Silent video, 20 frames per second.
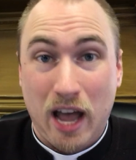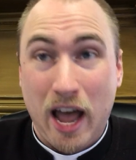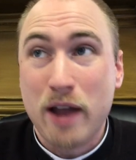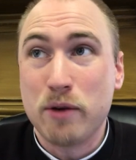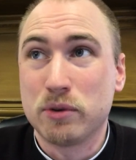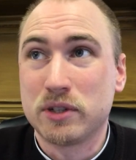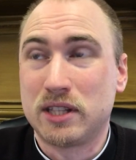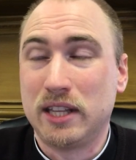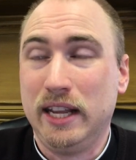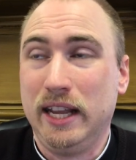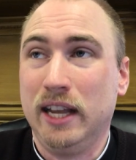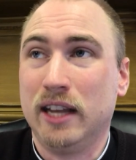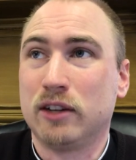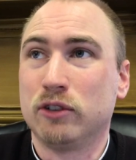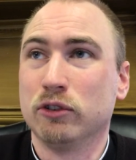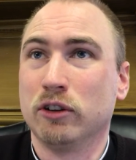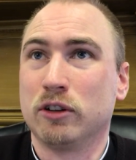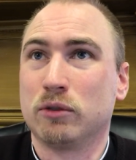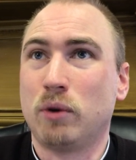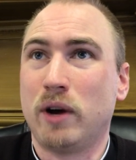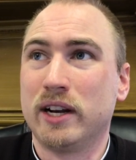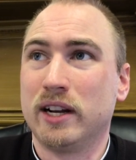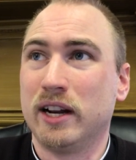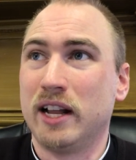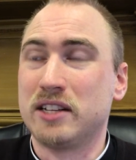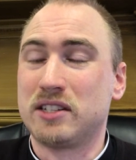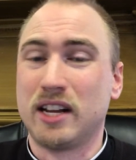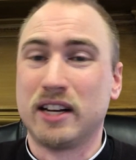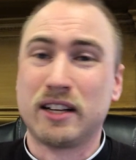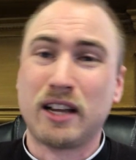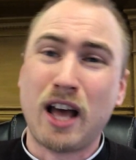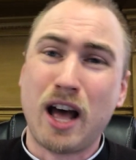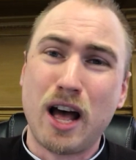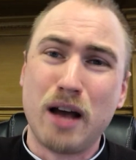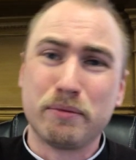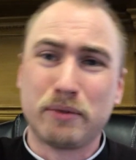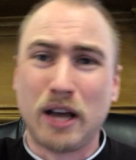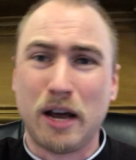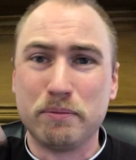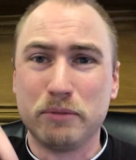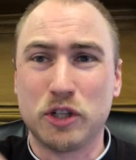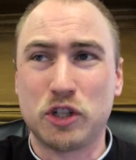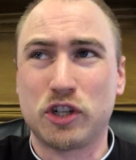I was the ignorant one. And I said, come to